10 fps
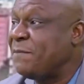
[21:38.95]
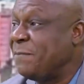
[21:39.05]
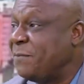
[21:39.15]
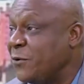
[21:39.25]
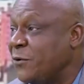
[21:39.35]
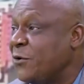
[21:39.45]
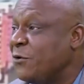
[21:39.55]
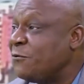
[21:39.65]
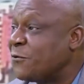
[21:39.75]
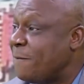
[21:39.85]
people
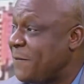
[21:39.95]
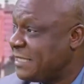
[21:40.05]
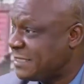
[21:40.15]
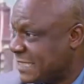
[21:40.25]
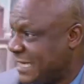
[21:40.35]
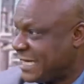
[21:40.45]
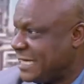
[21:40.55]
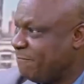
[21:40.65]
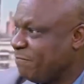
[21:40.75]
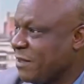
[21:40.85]
from being sick.